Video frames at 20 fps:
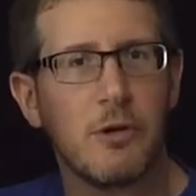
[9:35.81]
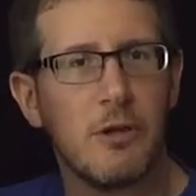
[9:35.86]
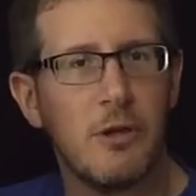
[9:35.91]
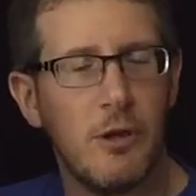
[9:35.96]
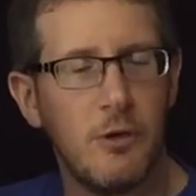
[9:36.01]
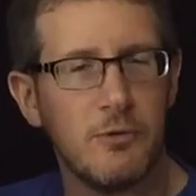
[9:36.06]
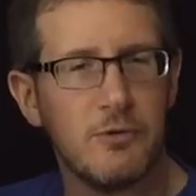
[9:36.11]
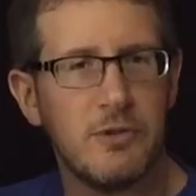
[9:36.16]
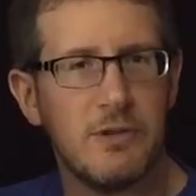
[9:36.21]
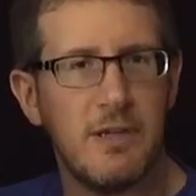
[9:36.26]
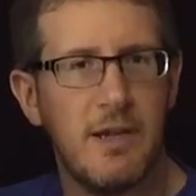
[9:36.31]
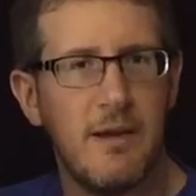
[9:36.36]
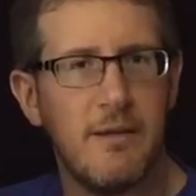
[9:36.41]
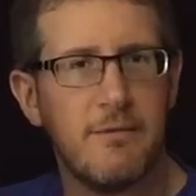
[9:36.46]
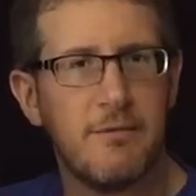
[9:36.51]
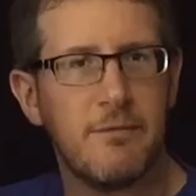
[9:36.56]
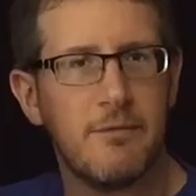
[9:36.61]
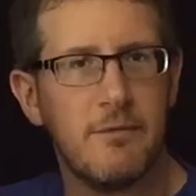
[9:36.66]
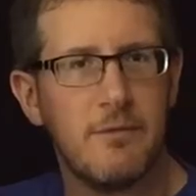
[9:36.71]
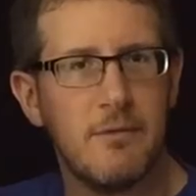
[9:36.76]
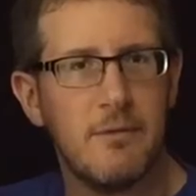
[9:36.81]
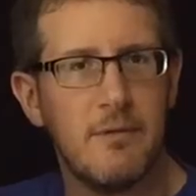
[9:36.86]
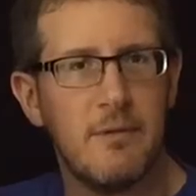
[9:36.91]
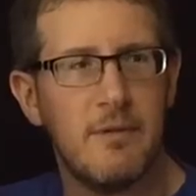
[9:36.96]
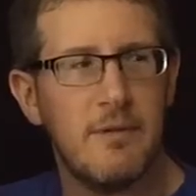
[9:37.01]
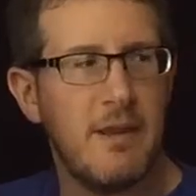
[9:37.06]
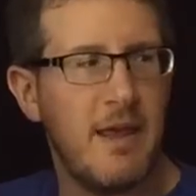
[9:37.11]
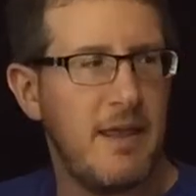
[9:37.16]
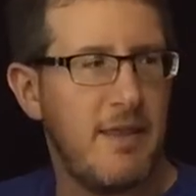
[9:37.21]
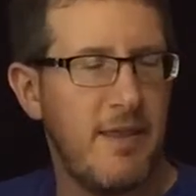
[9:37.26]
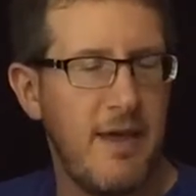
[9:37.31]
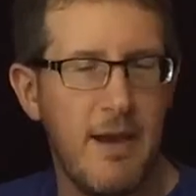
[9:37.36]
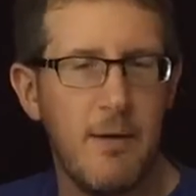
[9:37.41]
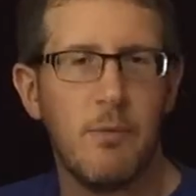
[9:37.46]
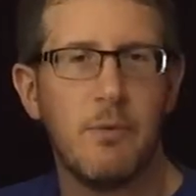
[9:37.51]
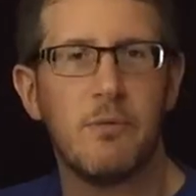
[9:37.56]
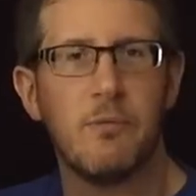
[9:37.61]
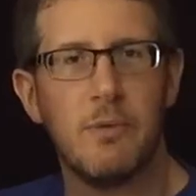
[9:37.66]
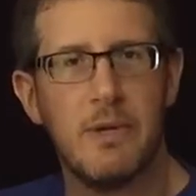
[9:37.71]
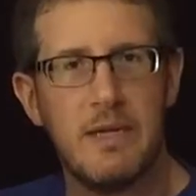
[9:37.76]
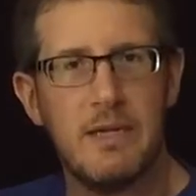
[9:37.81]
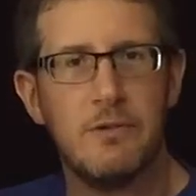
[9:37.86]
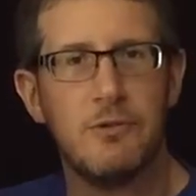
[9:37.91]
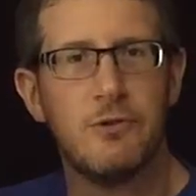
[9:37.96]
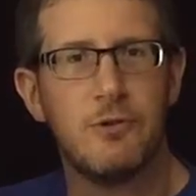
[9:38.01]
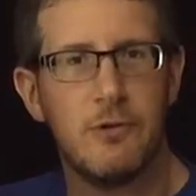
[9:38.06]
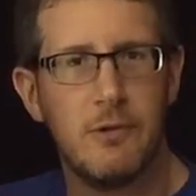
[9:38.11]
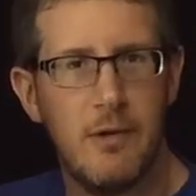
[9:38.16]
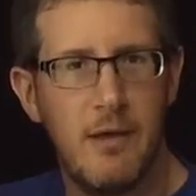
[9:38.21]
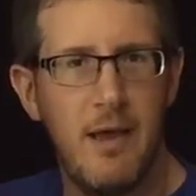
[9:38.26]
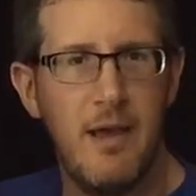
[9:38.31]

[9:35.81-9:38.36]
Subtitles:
close enough that would reach.